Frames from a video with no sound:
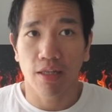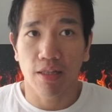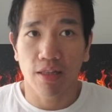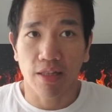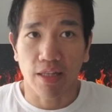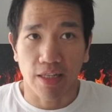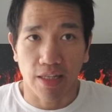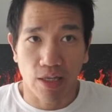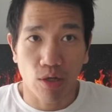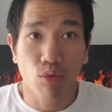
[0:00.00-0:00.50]

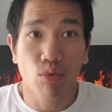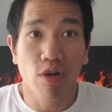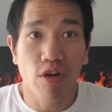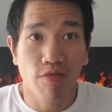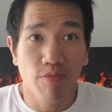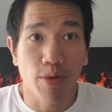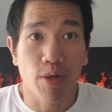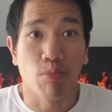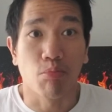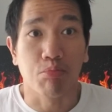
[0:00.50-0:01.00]
Like, it would
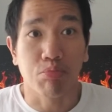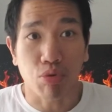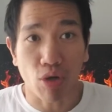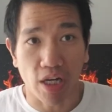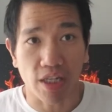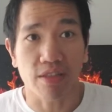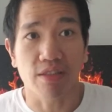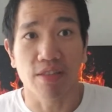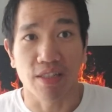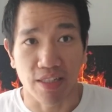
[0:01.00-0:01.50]
have been
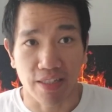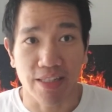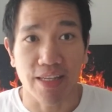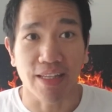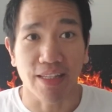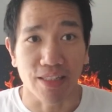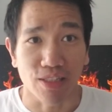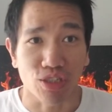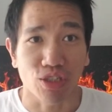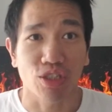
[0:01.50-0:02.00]
brought to the
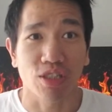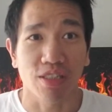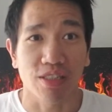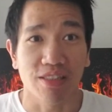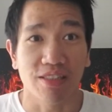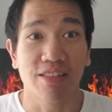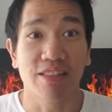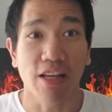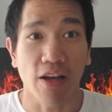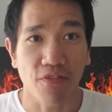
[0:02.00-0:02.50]
cage,
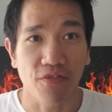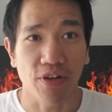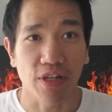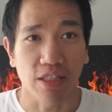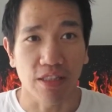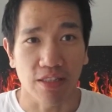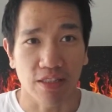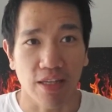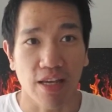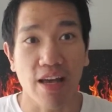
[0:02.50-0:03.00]

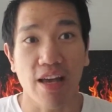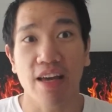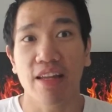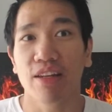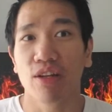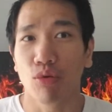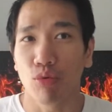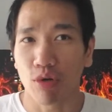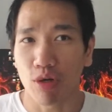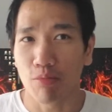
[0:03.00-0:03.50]
definitely,
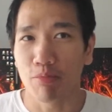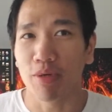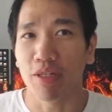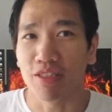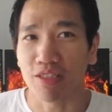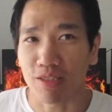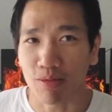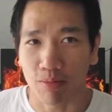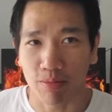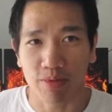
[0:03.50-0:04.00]
and there would have
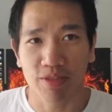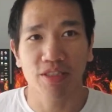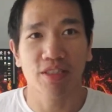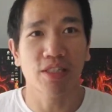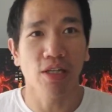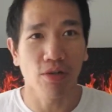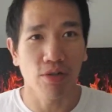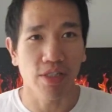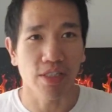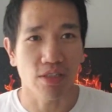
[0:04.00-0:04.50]
been some
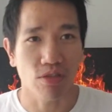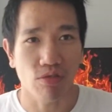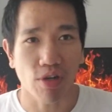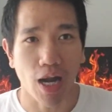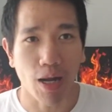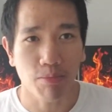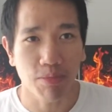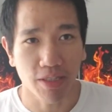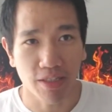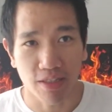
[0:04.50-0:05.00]
serious
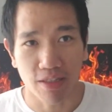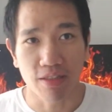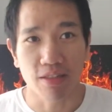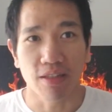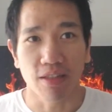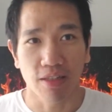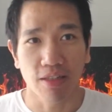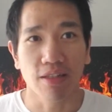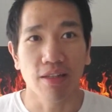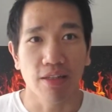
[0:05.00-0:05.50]
grappling in
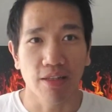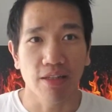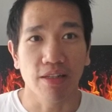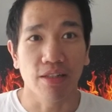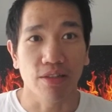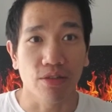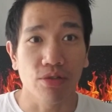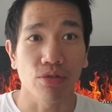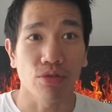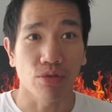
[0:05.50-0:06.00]
it, in, in
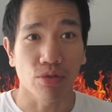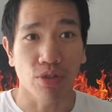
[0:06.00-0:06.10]
it too.